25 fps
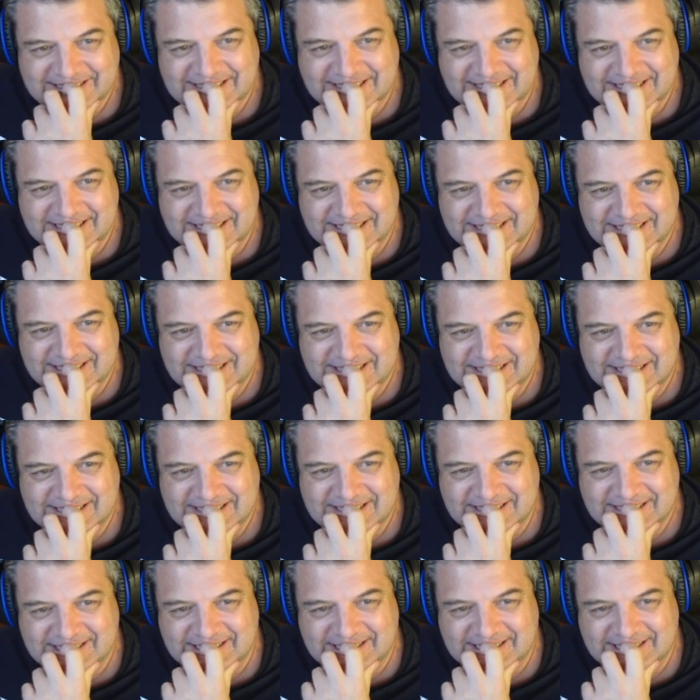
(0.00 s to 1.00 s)
Oh
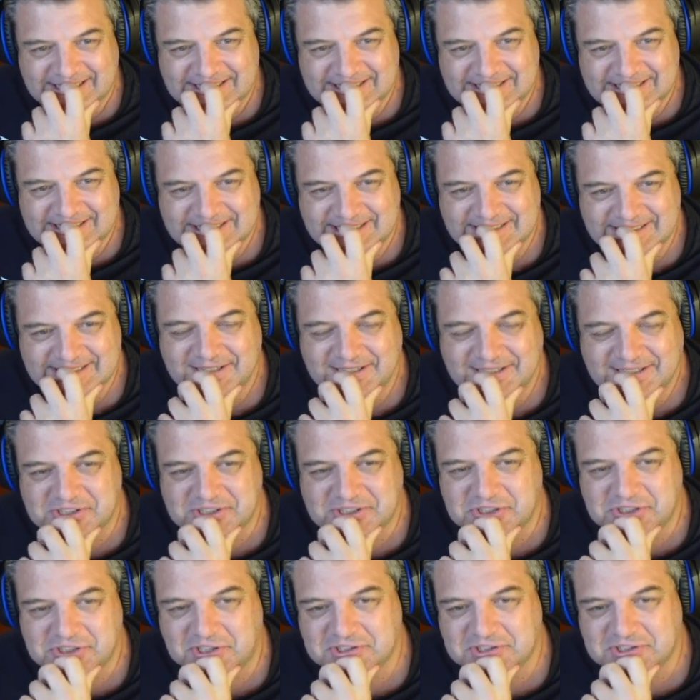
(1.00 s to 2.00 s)
dear. He's like
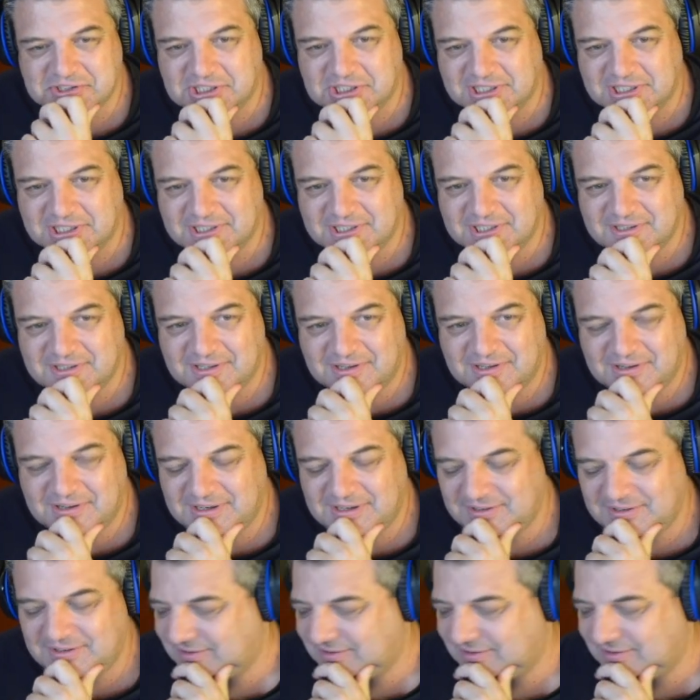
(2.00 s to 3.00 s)
a shock jock. He
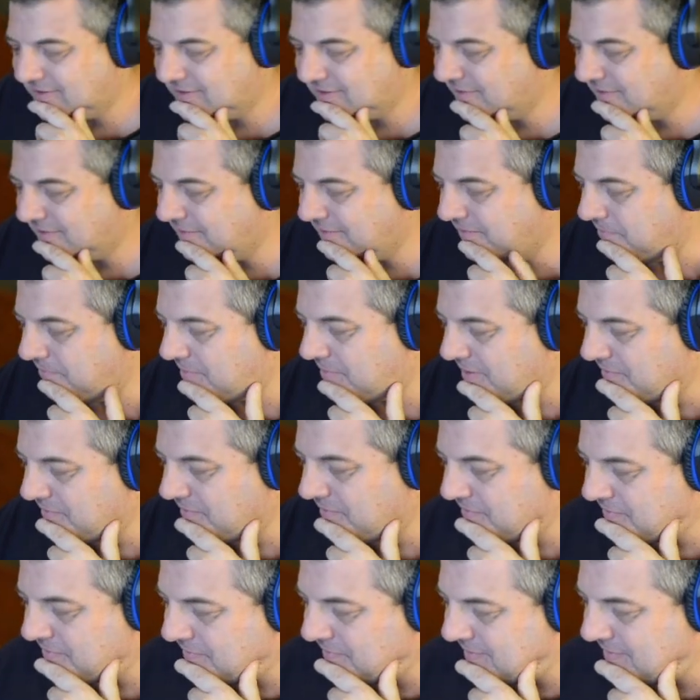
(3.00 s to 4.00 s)

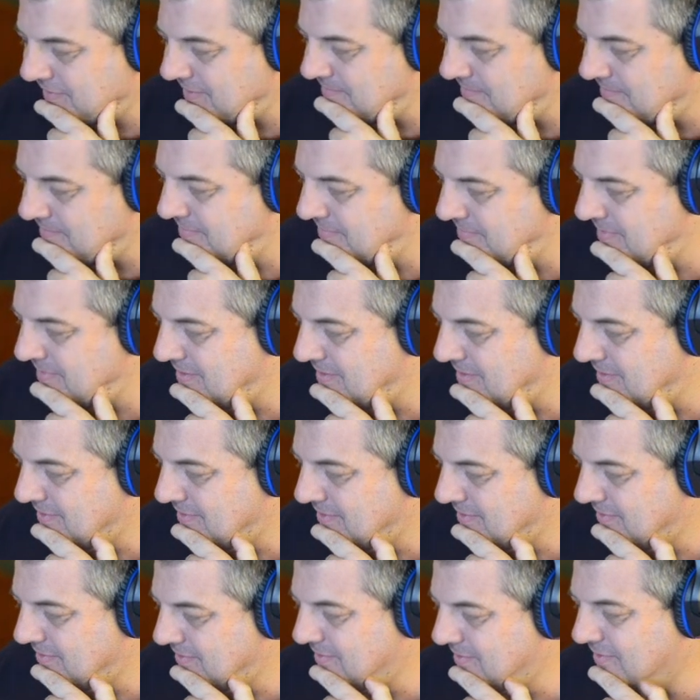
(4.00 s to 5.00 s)
reminds me of
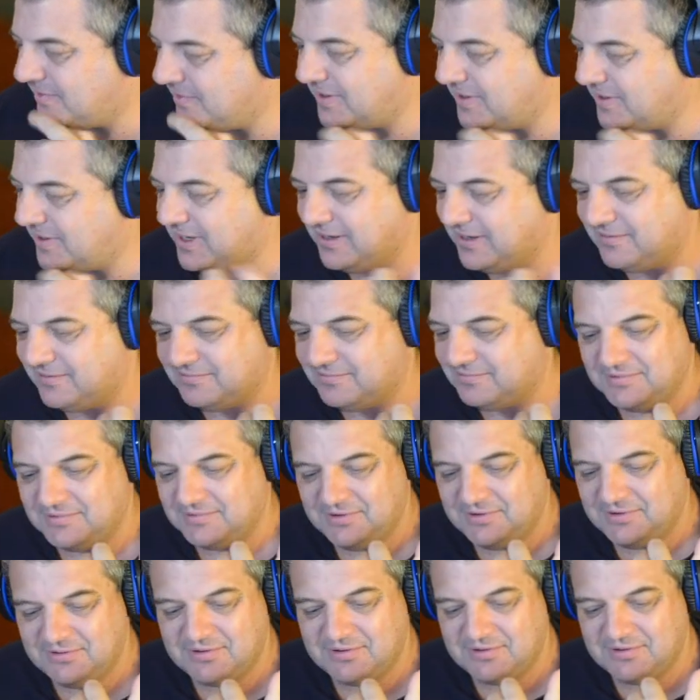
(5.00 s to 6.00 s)
he's the guy in
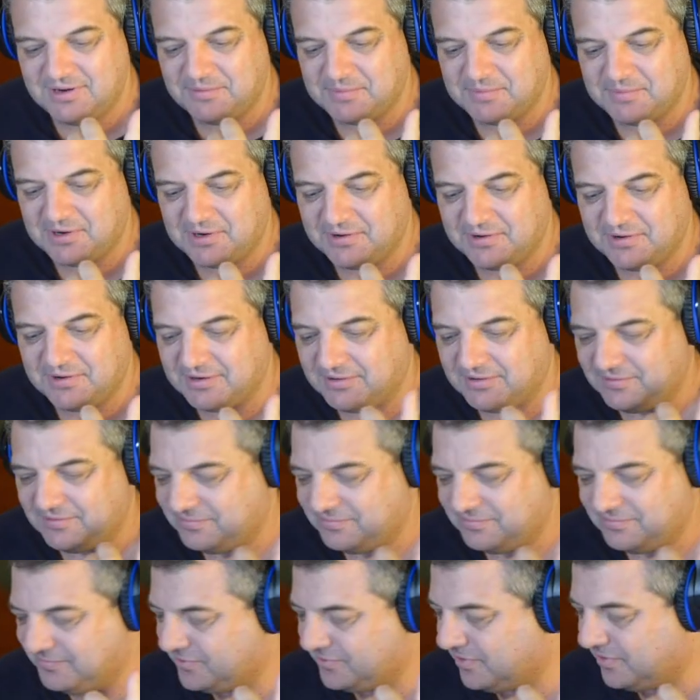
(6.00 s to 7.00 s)
America,
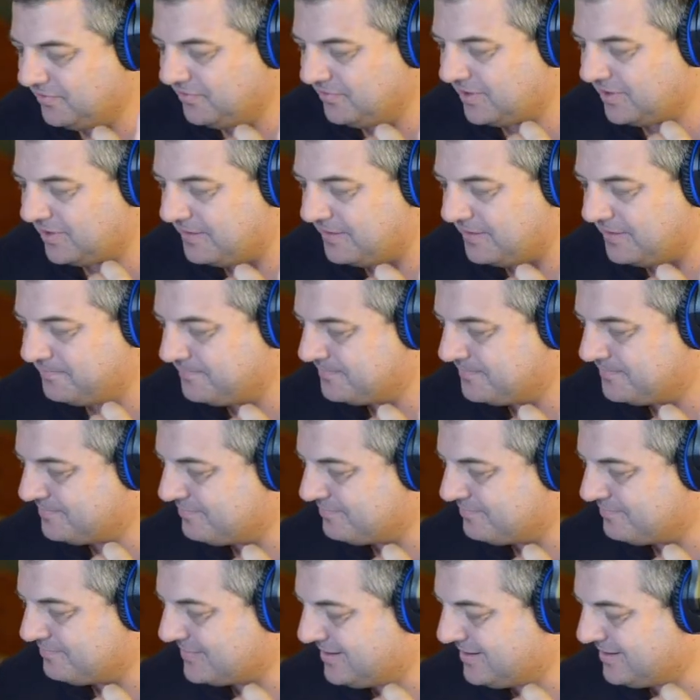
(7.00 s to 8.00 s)
tall guy.
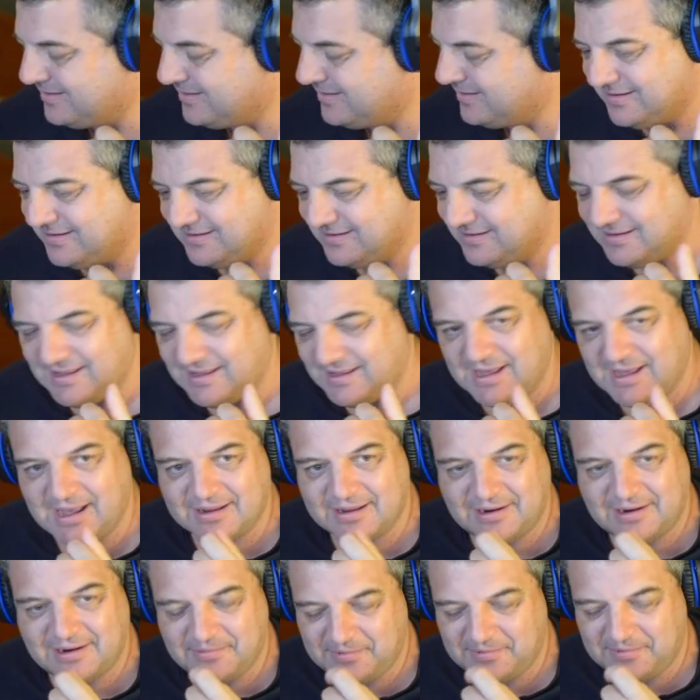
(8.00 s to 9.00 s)
Ah,
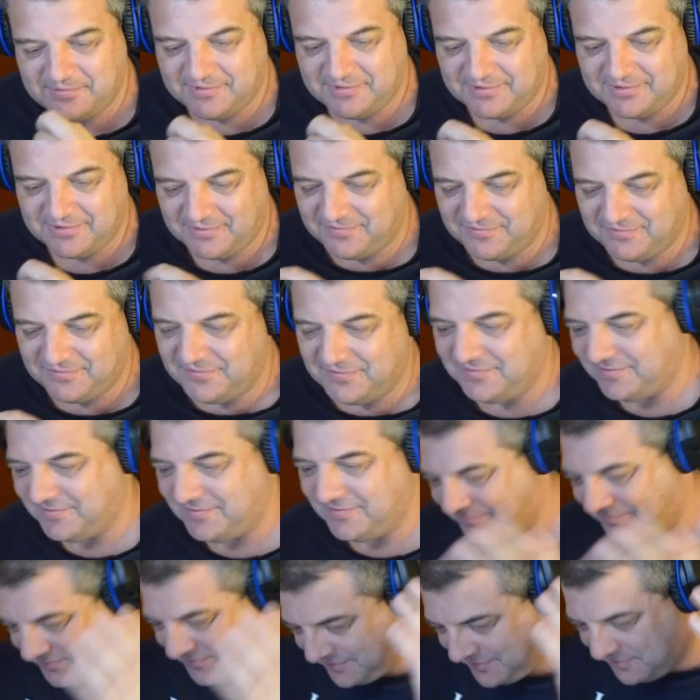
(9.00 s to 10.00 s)
I can't remember. I've
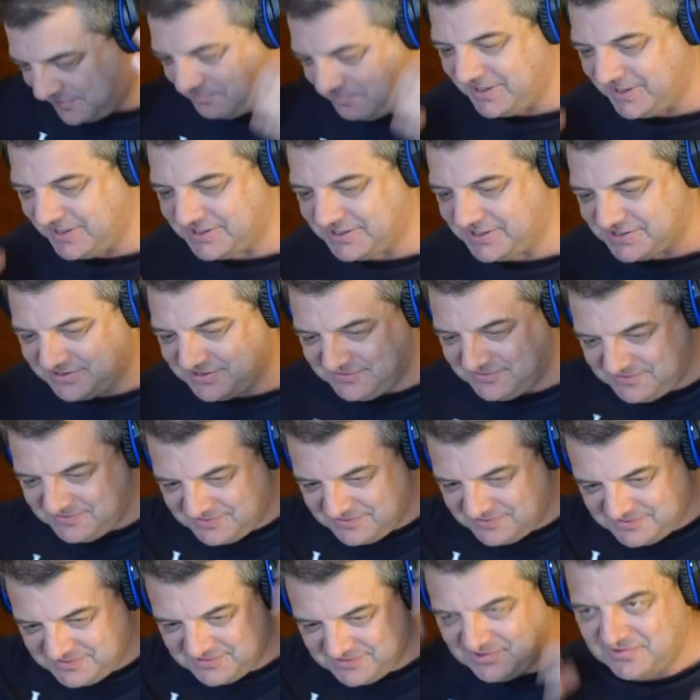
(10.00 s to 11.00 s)
got him pictured,
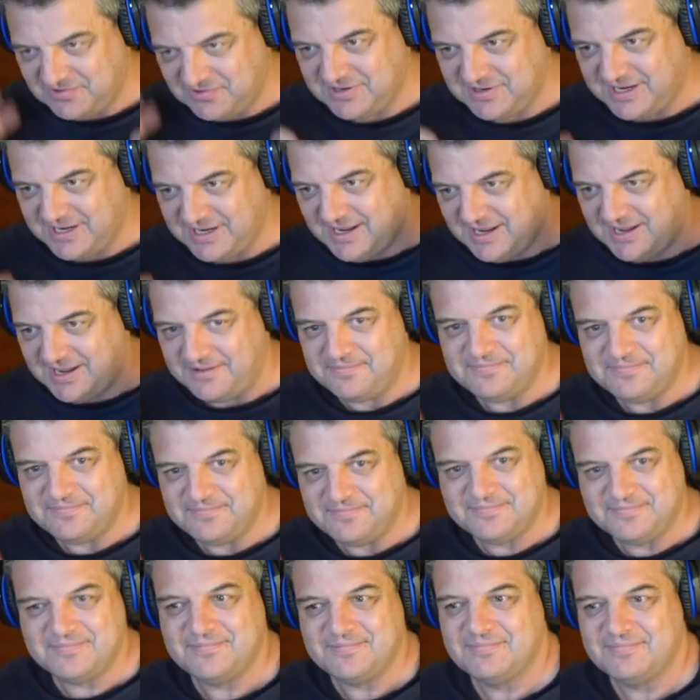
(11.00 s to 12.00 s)
long hair.
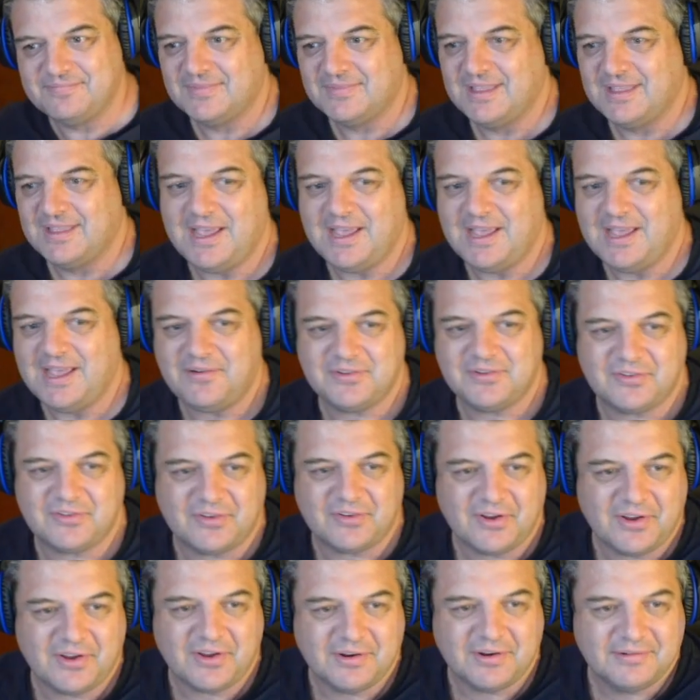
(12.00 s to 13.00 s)
Howard
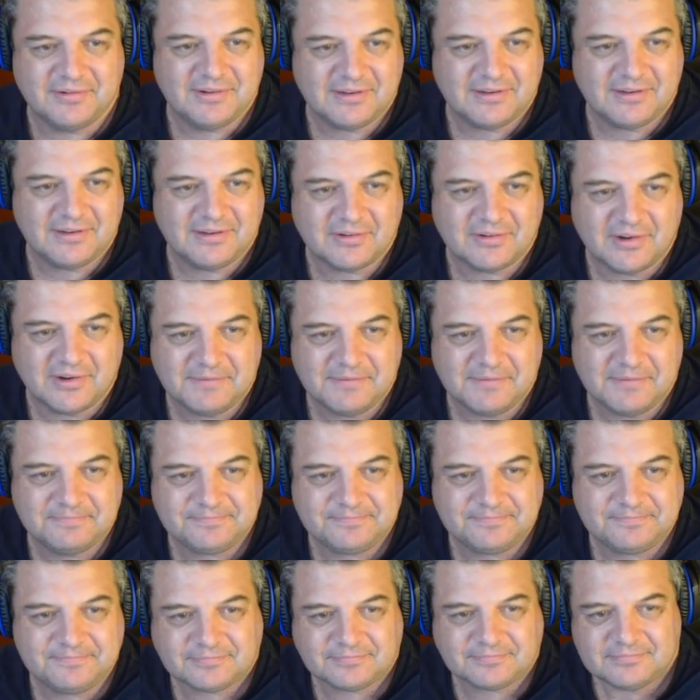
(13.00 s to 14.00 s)
Stern, this guy.
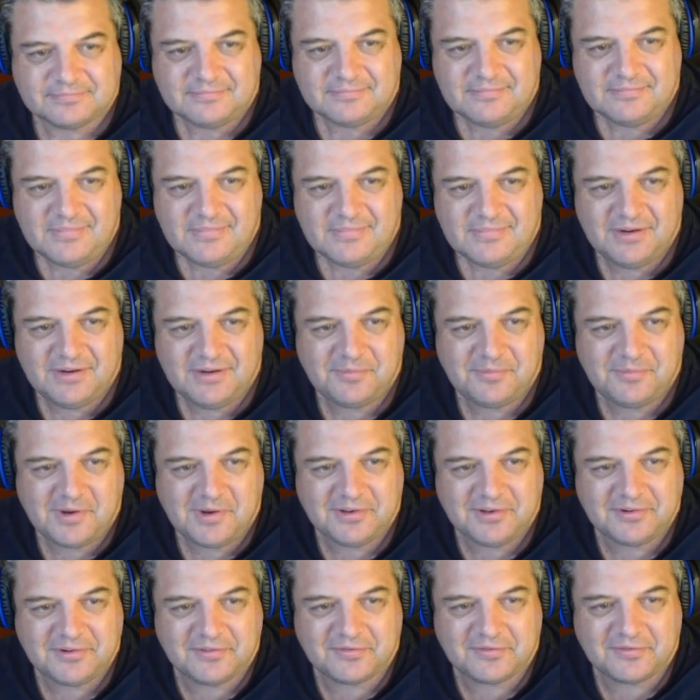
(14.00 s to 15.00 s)
He reminds me